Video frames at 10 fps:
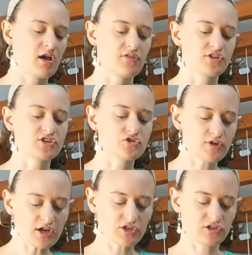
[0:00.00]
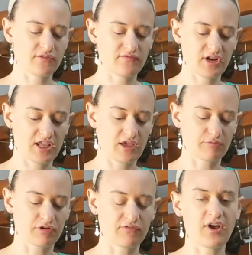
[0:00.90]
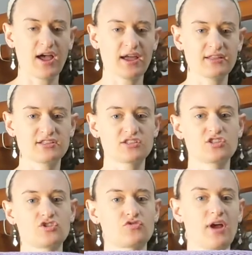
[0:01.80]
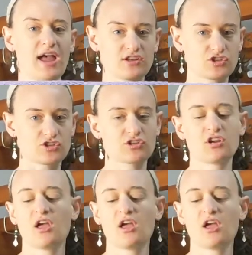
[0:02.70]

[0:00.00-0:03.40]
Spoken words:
the structure of knitting provides stretch.